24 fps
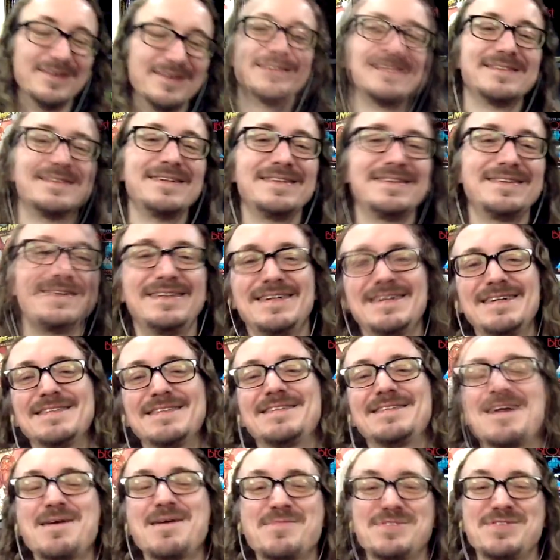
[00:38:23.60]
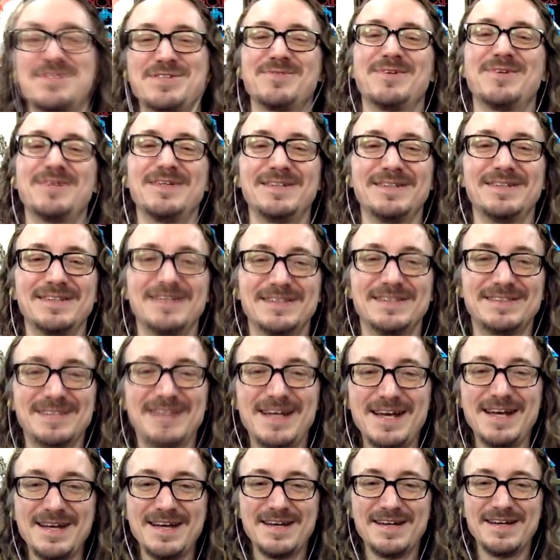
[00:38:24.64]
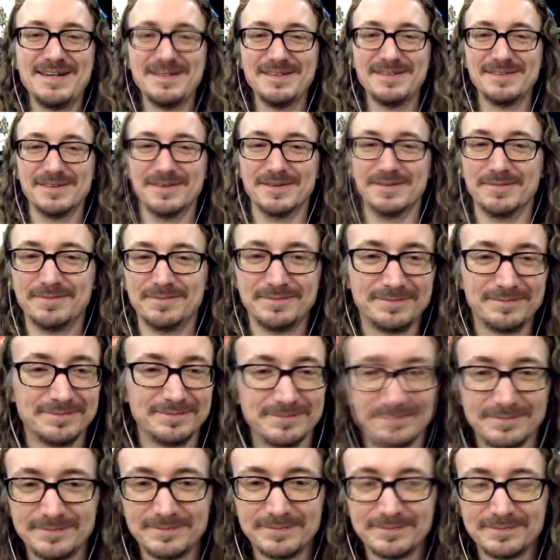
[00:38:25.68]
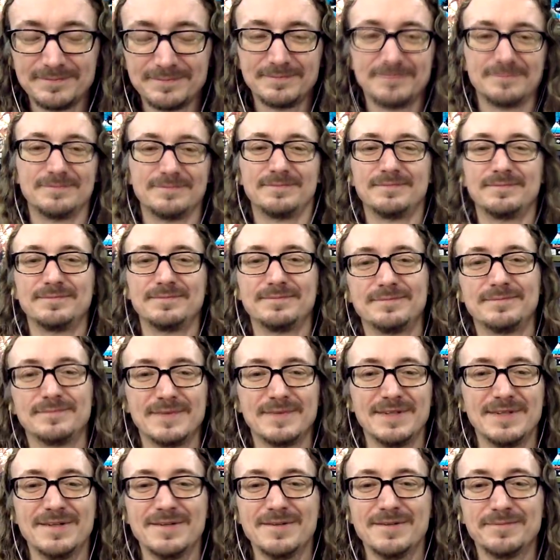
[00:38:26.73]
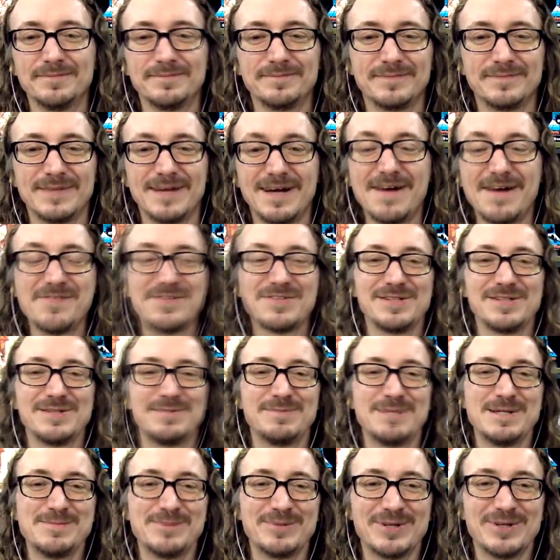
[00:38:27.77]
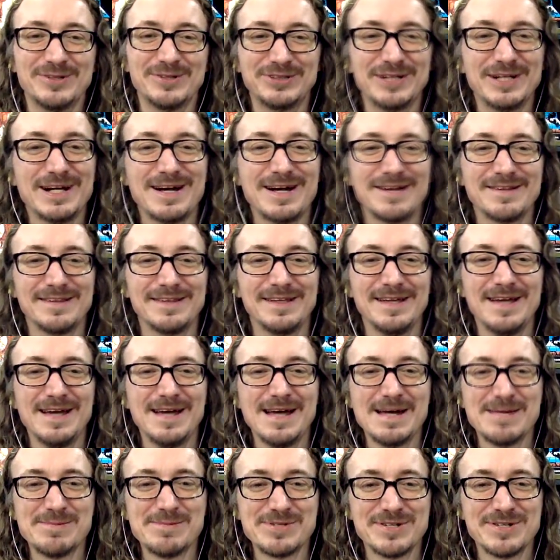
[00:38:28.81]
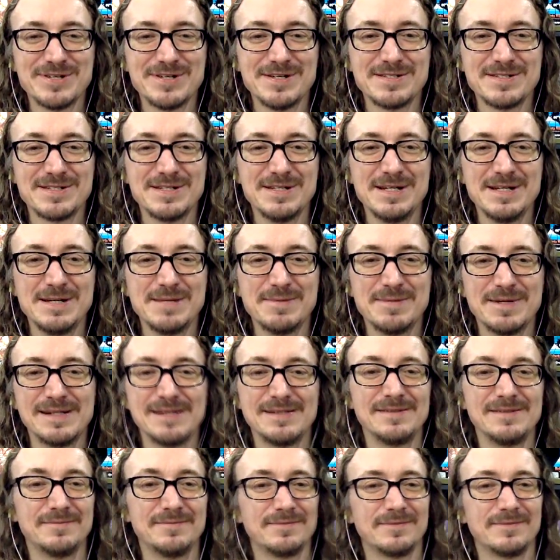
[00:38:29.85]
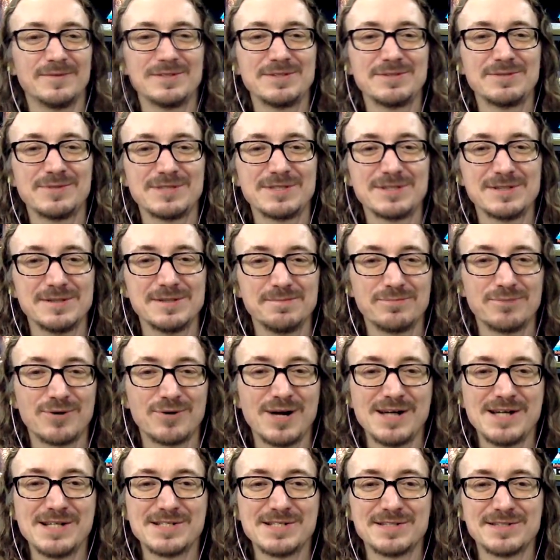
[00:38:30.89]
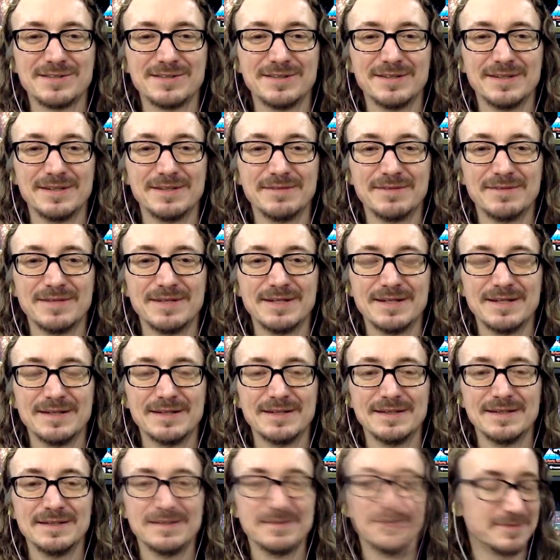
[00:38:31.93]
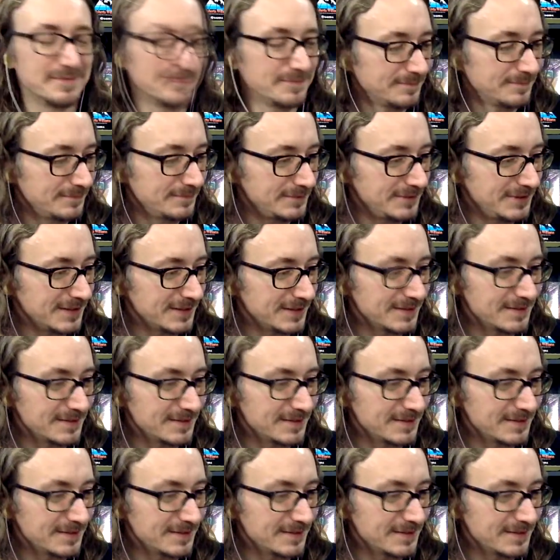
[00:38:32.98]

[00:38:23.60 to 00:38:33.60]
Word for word: well, is there anything else, Thomas, you wanted to say? Or, you know, obviously, people go check out the game. It's on Steam. I didn't. What's what's the price on it right now? I didn't even check